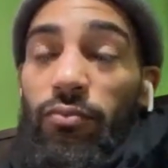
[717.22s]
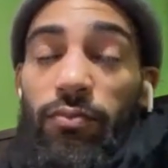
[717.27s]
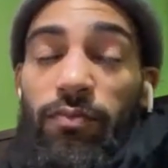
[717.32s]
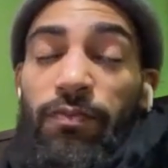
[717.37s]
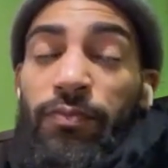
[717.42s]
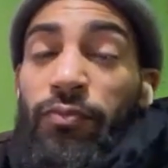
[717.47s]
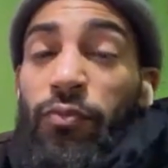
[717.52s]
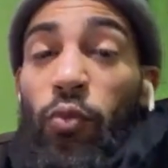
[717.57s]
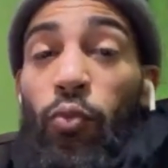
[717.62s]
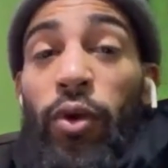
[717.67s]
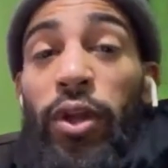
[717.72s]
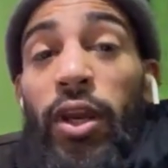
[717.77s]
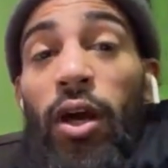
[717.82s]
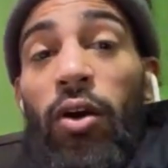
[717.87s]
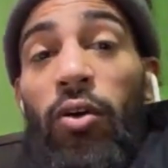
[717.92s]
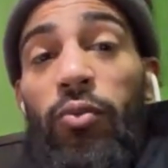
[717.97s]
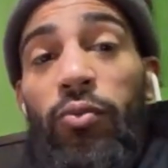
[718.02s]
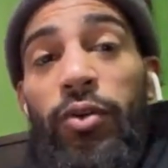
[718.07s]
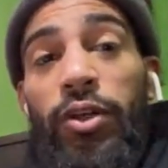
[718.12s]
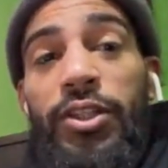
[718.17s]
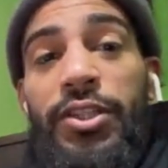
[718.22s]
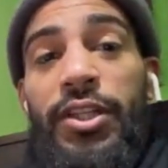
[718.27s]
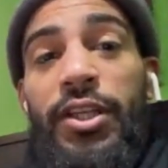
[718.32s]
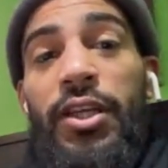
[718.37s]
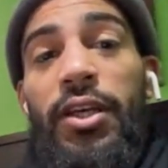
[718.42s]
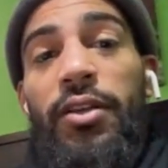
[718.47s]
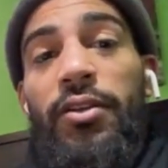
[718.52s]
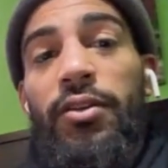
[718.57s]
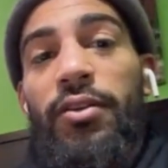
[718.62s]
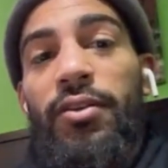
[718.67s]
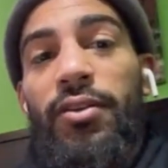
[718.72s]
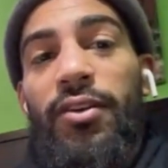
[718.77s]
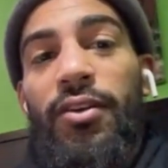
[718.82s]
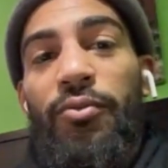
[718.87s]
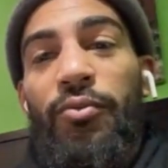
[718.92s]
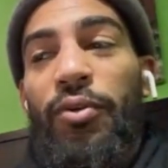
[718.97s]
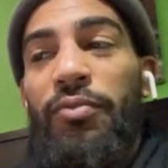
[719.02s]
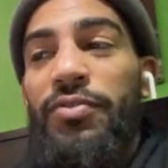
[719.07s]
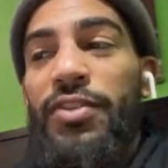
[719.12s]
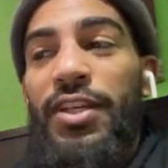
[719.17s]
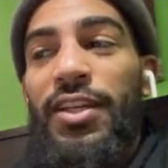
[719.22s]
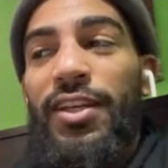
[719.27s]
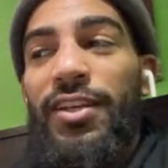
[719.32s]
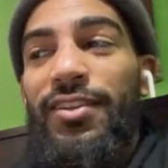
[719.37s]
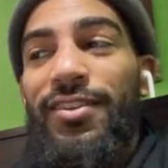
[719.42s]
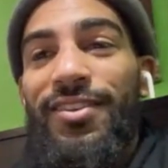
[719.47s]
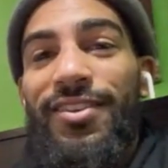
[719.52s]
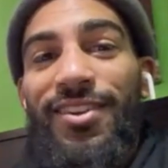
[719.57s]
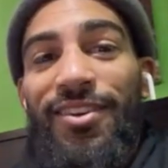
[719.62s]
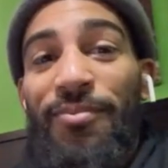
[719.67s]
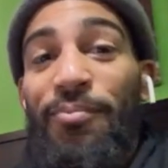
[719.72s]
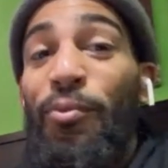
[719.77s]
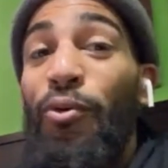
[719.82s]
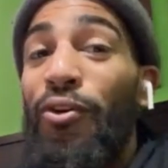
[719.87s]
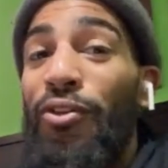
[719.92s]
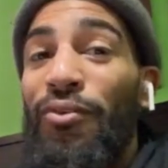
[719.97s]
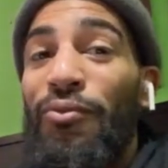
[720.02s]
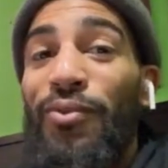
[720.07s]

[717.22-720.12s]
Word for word: We know. We see it. We've seen it more